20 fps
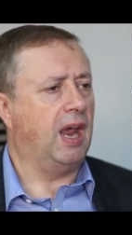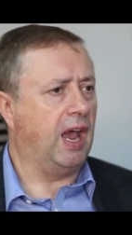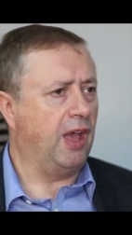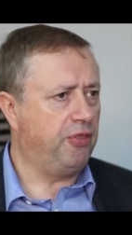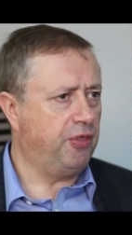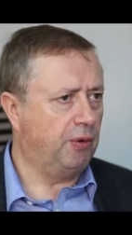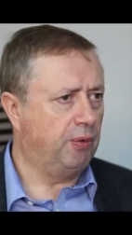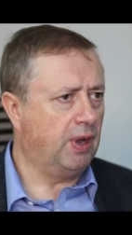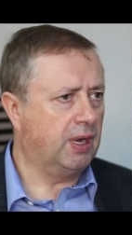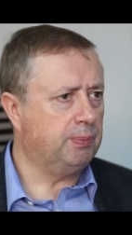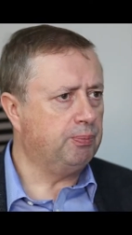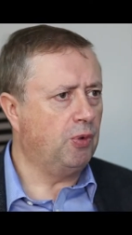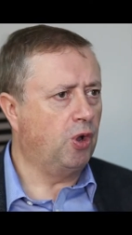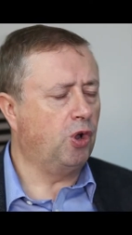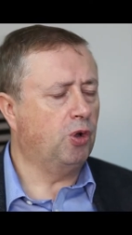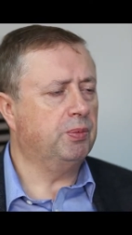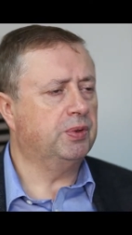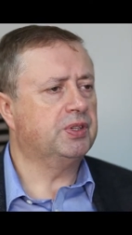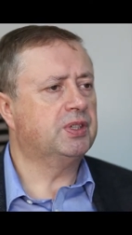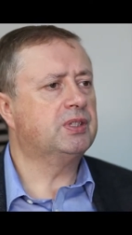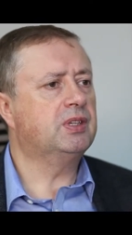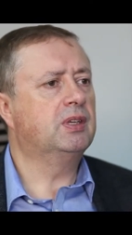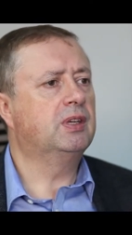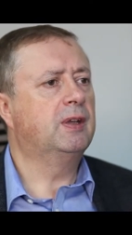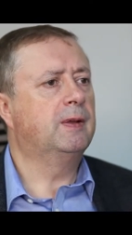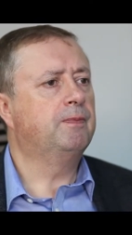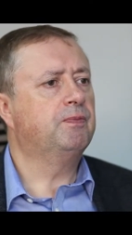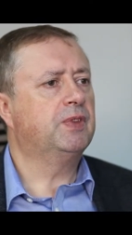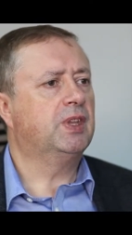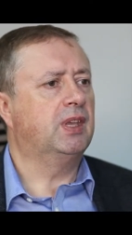at the right moment,
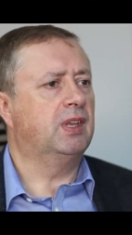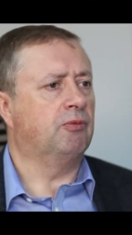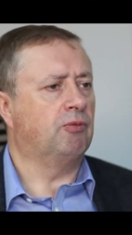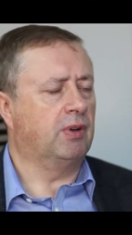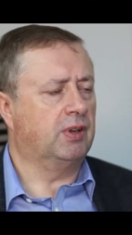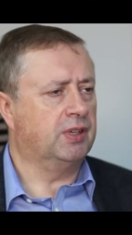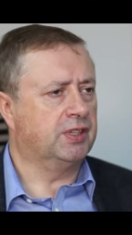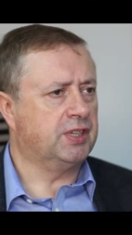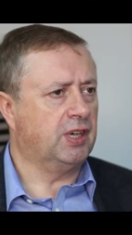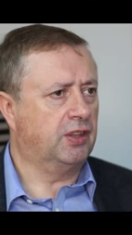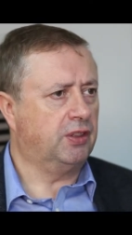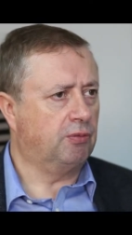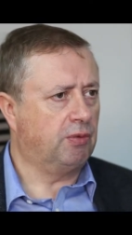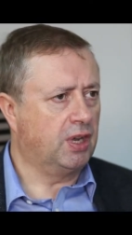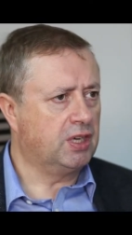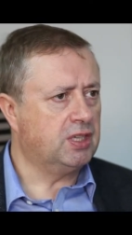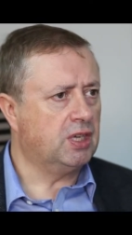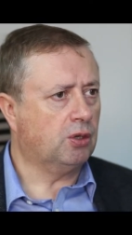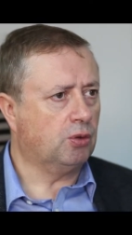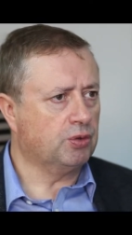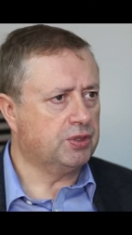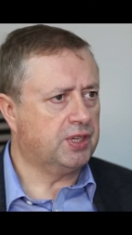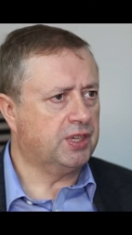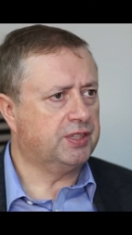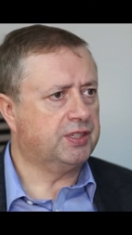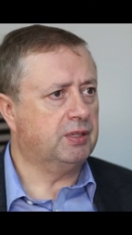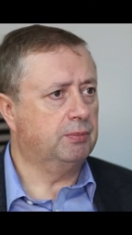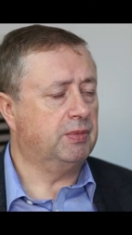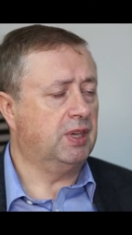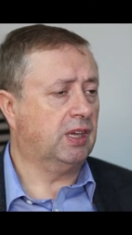inside the right
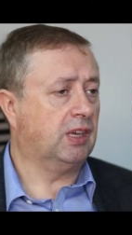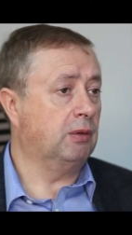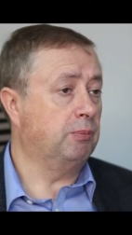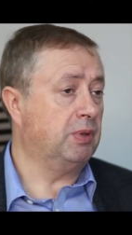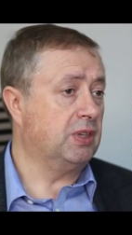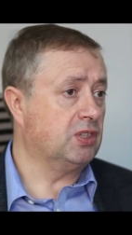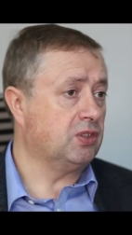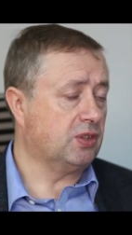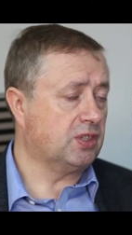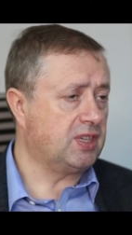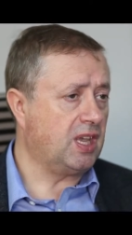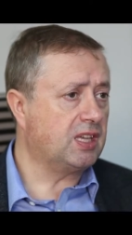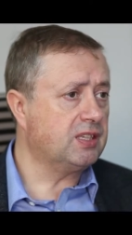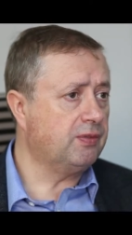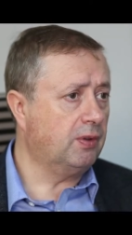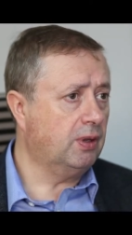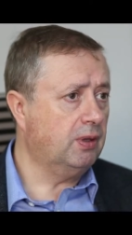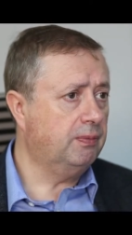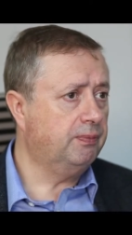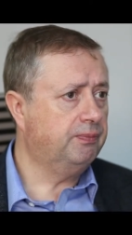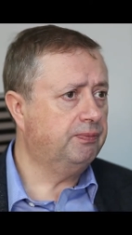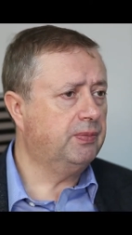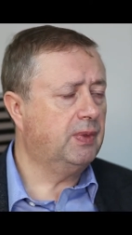ecosystem, it can be successful.